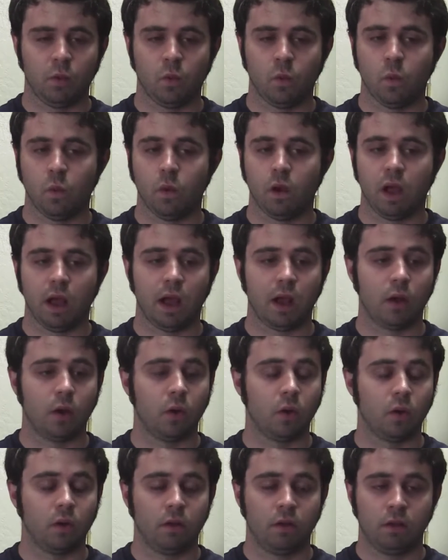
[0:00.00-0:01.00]

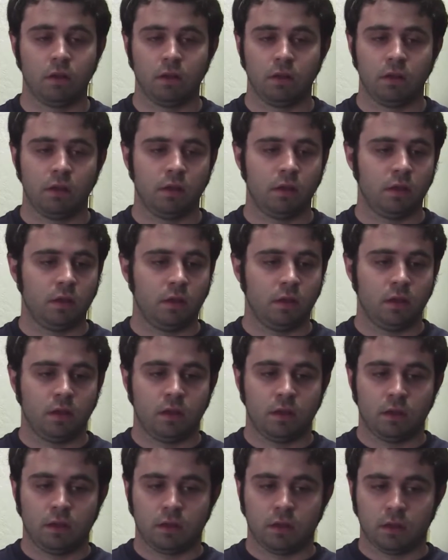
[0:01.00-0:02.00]
Wow.
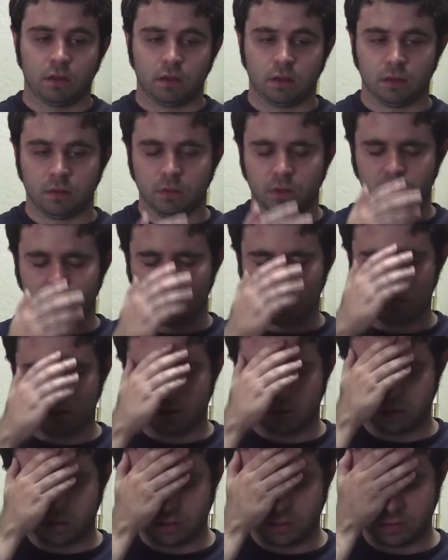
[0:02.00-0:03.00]
I mean,
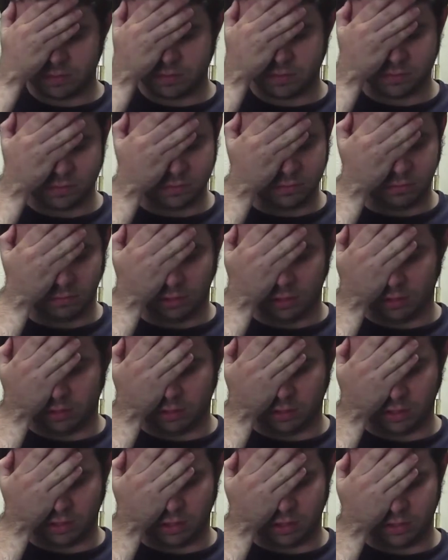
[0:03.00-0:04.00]
oh my
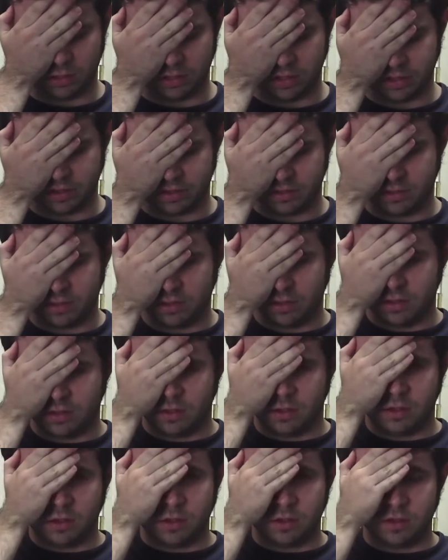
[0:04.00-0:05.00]
god, like,
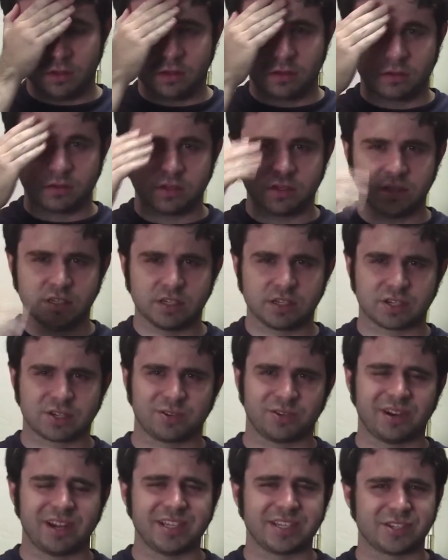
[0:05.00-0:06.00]
Jesus
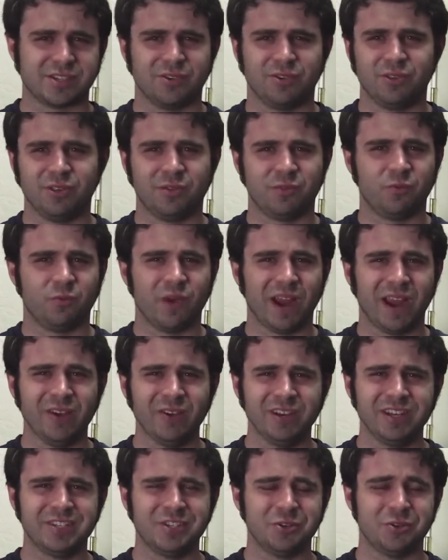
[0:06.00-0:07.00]
Christ, Nolan, where
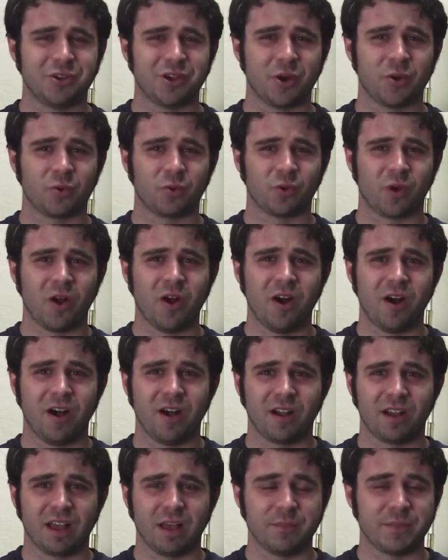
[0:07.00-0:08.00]
did you go
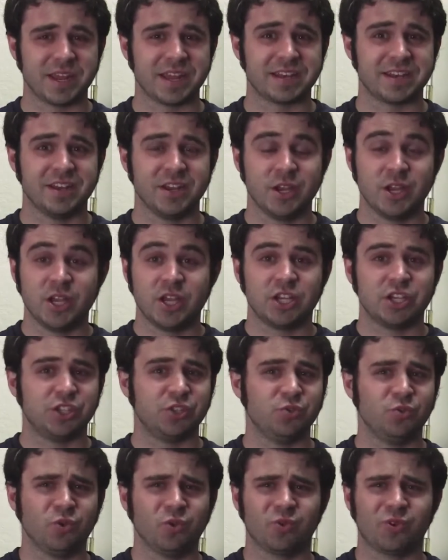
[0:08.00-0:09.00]
wrong? I mean,
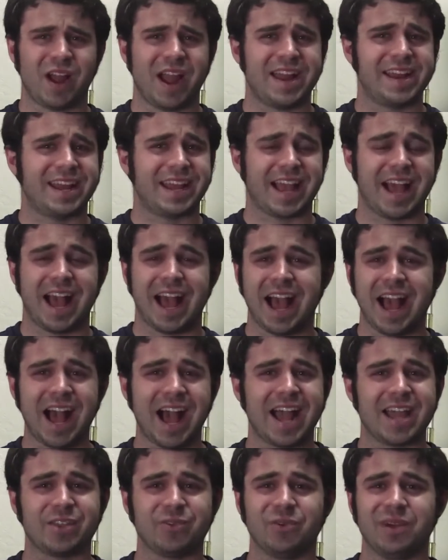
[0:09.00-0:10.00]
you were riding
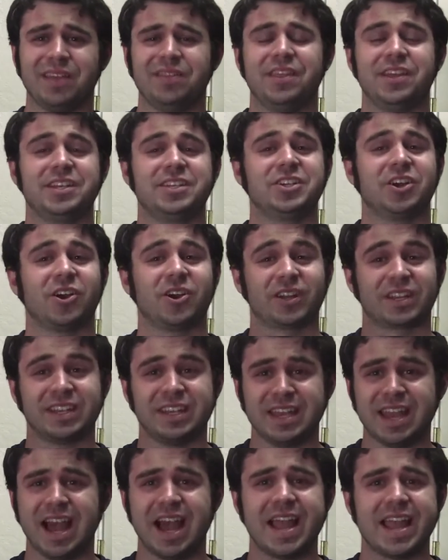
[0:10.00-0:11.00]
high. You had The Dark
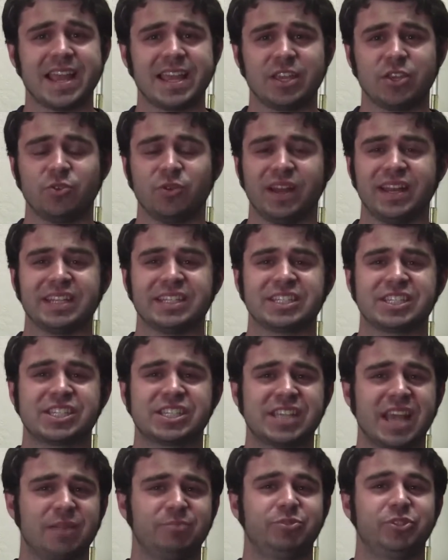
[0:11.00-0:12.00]
Knight, you had
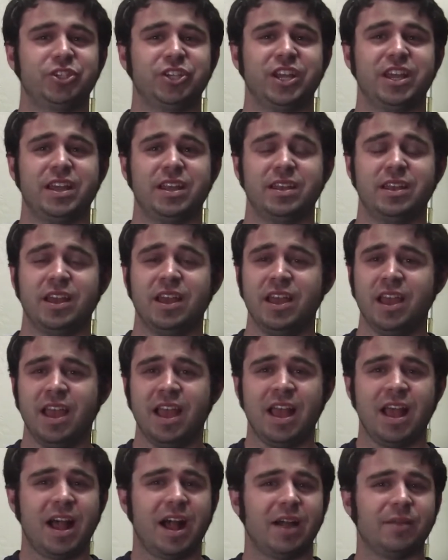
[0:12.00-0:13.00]
Inception.
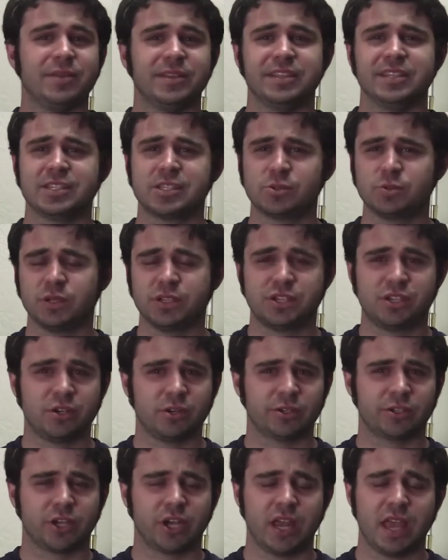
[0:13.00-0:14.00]
I mean, this was
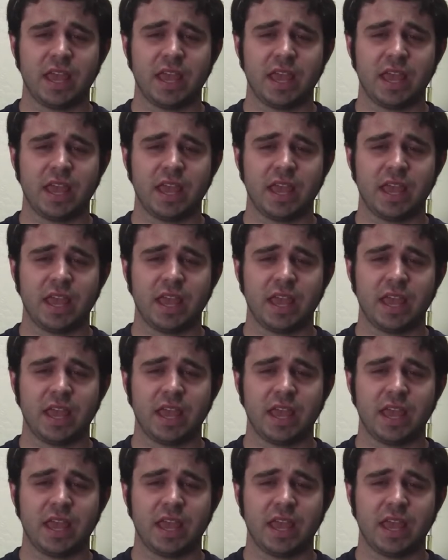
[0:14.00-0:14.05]
your...